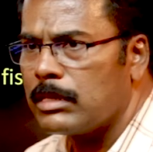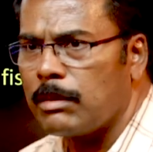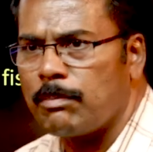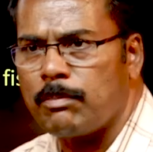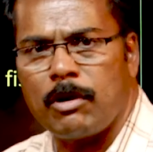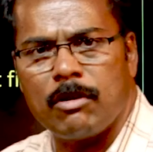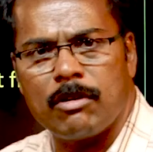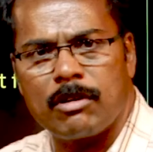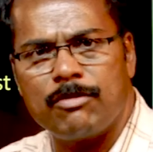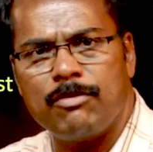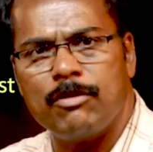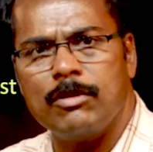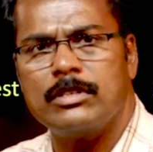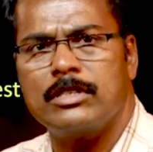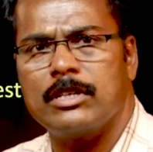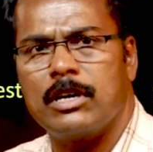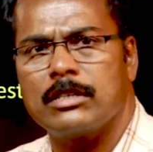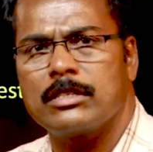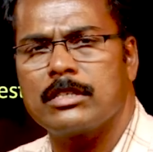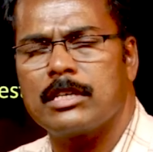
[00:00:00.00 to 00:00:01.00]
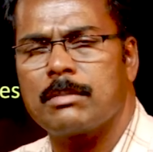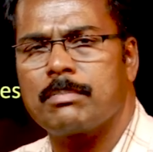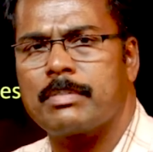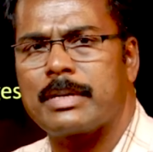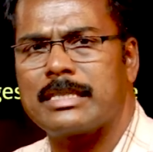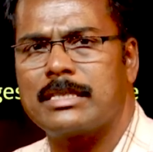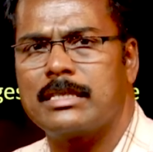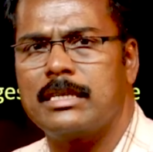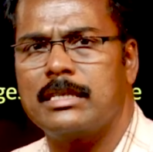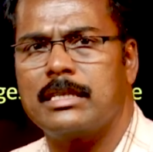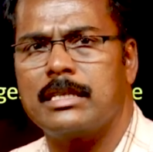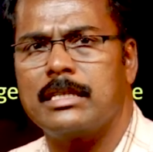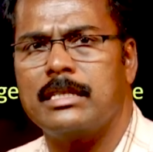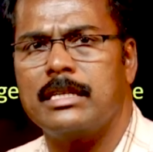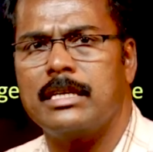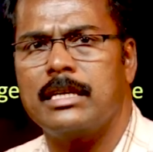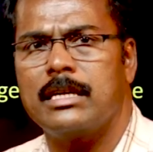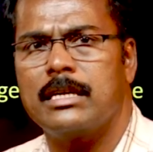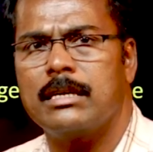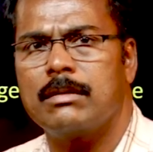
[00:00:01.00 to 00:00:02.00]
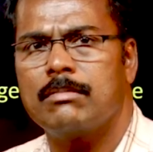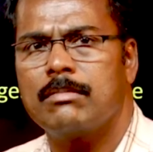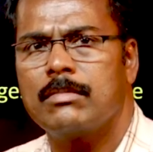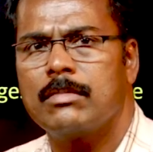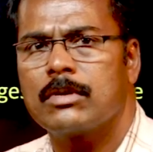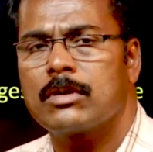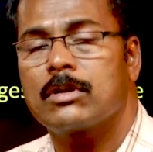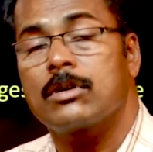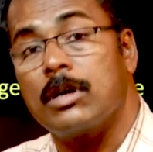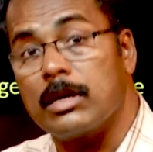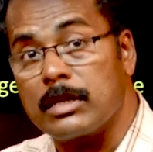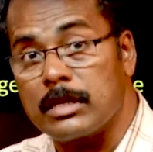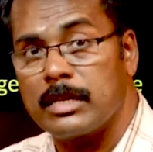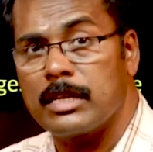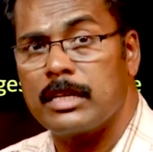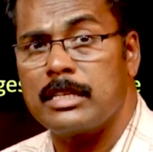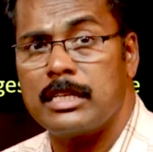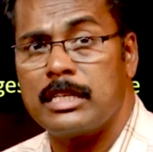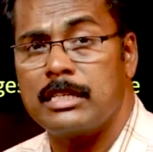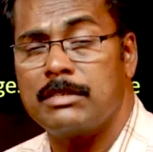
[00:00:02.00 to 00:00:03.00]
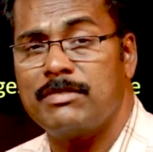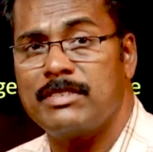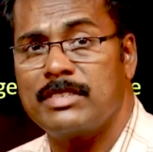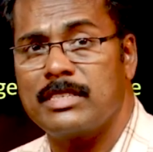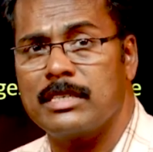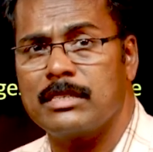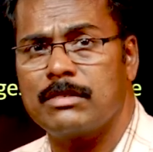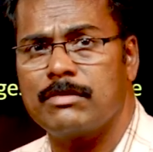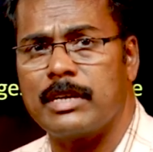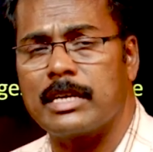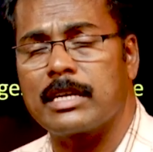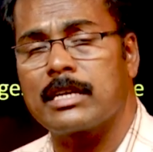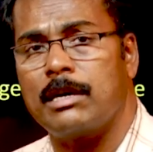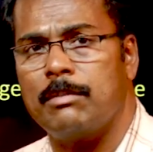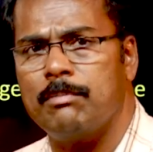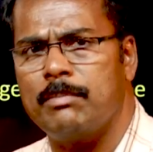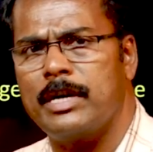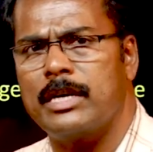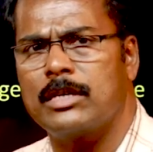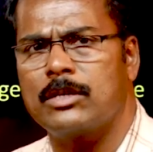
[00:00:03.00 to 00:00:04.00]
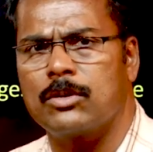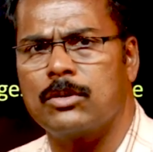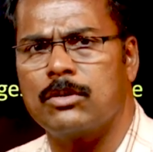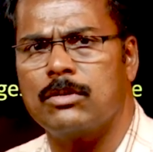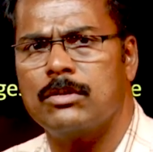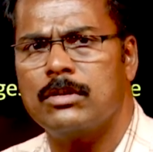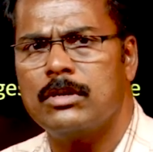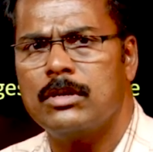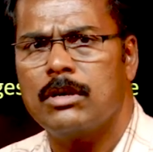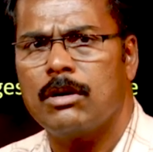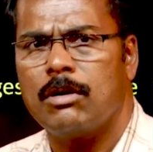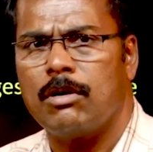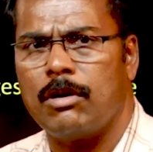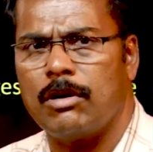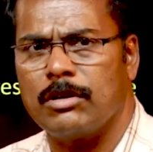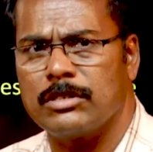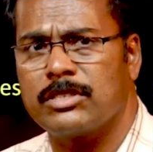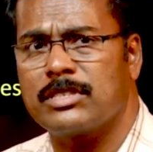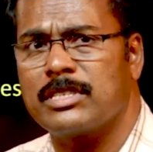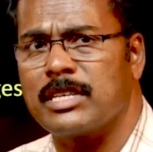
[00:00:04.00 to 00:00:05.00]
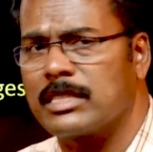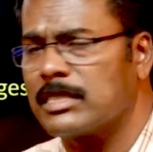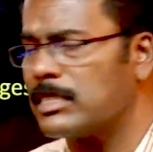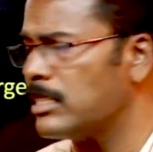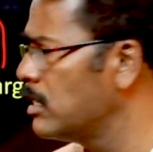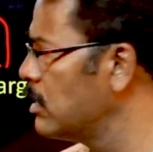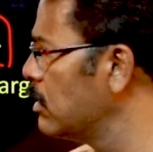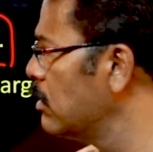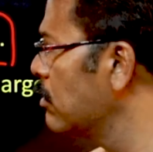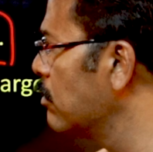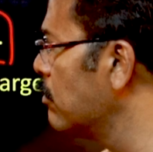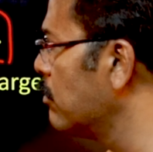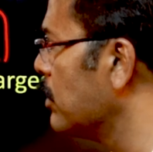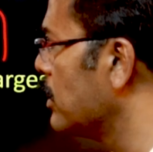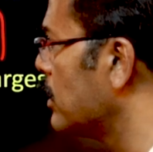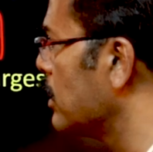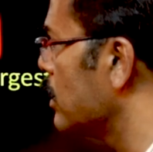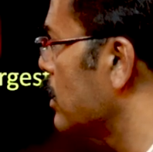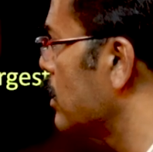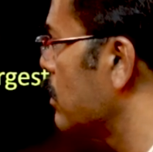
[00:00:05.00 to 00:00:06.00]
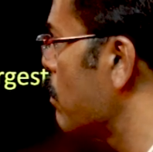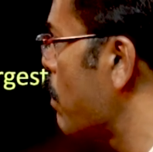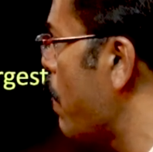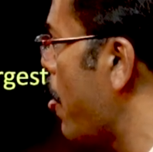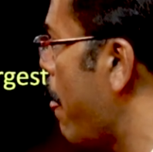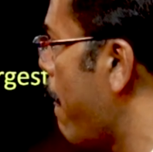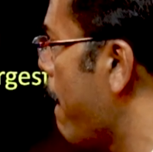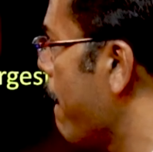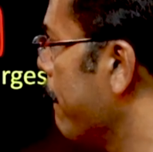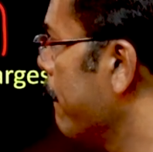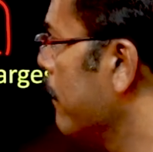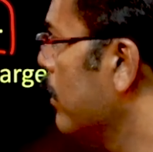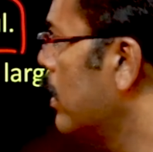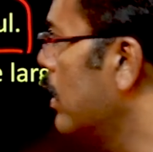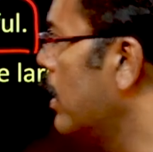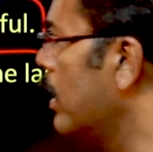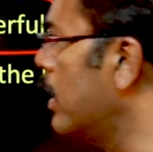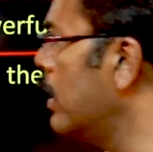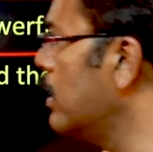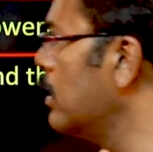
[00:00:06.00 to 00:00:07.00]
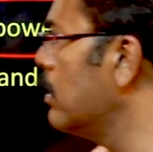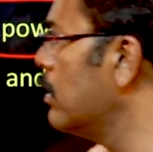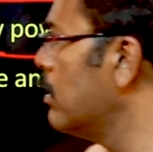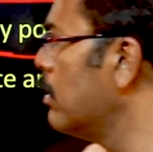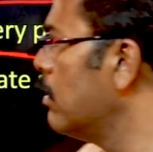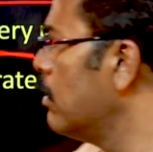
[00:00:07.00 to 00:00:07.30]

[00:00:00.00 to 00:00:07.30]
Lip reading: The powerful jaws are present in the cartilaginous fishes when compared to osteichthyes fishes, and